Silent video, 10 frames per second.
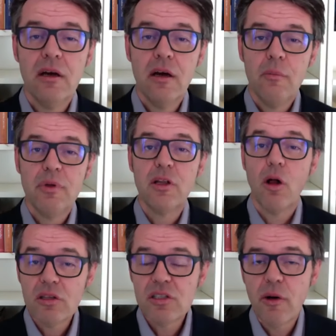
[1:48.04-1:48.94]
but
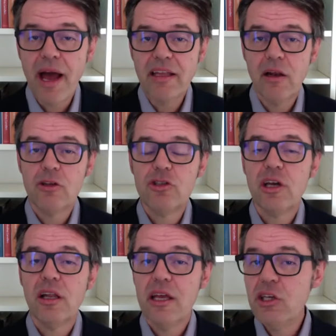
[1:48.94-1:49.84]
also
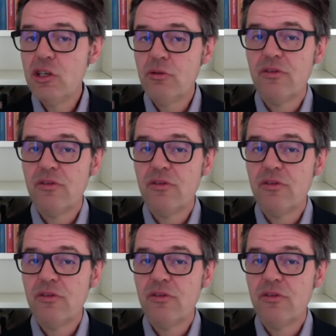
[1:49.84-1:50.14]
ideological issues.